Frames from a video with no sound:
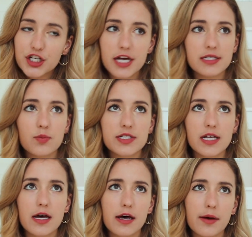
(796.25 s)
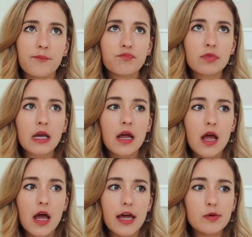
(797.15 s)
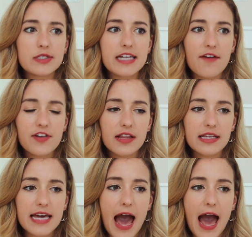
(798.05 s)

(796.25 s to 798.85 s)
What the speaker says: because it was definitely